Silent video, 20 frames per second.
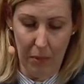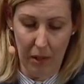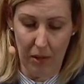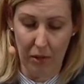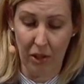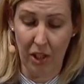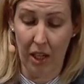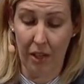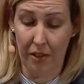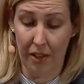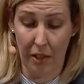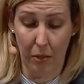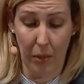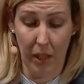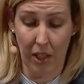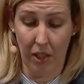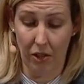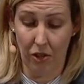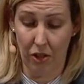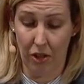But there's nothing
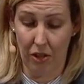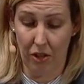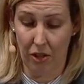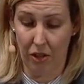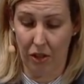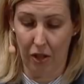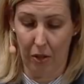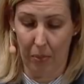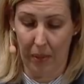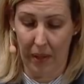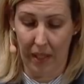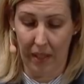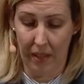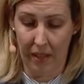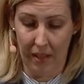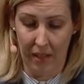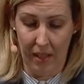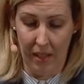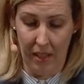we could do to stop it.